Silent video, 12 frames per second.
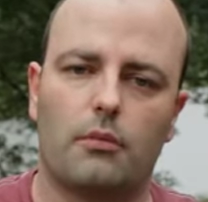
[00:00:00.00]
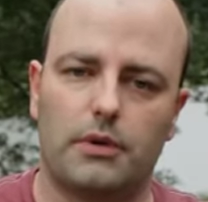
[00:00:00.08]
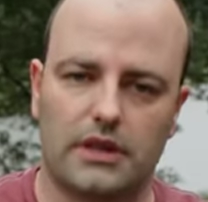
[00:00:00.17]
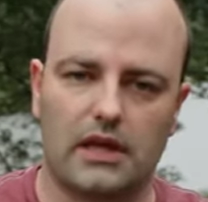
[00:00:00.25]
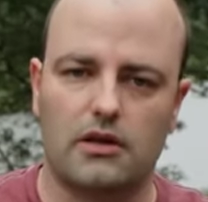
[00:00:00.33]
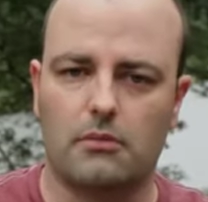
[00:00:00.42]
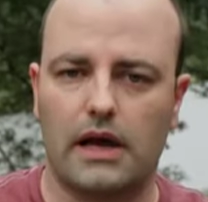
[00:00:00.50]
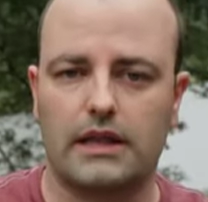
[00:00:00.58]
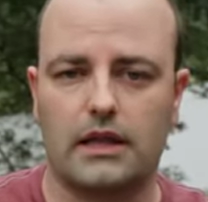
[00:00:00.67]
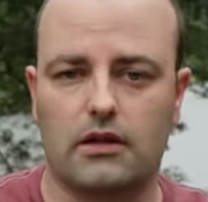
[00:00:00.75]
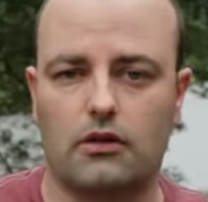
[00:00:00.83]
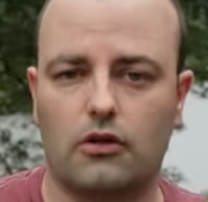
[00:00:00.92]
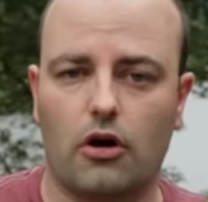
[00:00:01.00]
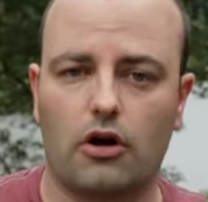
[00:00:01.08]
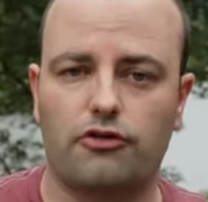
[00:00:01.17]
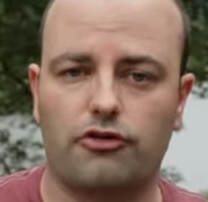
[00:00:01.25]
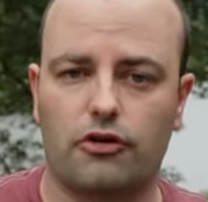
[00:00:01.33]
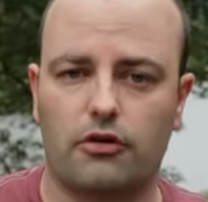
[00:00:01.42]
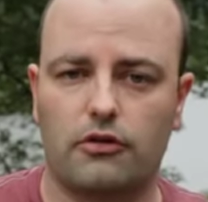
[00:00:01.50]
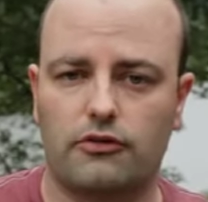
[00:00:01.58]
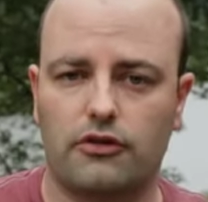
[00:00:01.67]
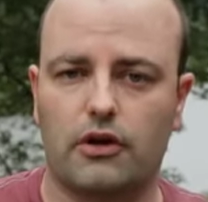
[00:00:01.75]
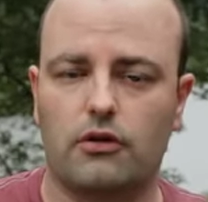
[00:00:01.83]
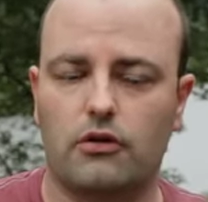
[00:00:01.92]
but then you might need a larger
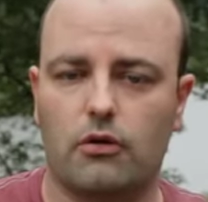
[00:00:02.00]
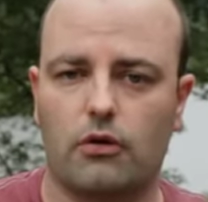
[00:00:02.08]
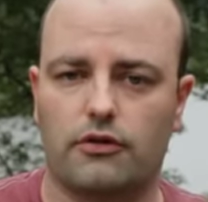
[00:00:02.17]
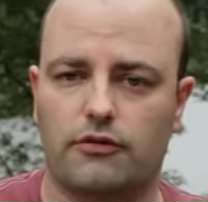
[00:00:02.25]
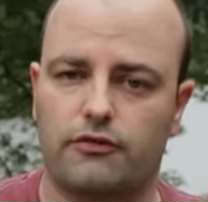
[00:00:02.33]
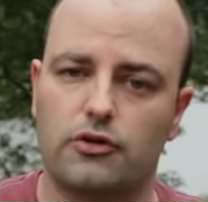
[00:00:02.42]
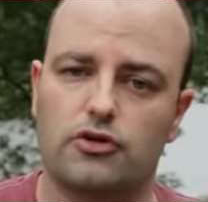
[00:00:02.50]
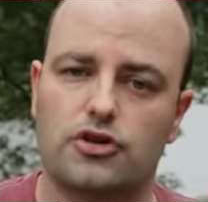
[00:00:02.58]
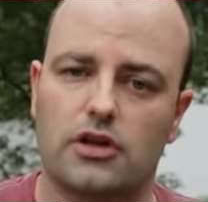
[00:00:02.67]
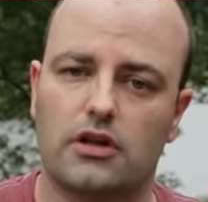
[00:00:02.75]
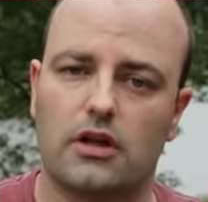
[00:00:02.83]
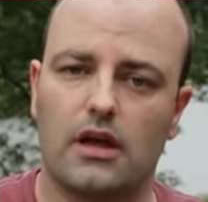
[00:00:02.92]
silk or diffusion,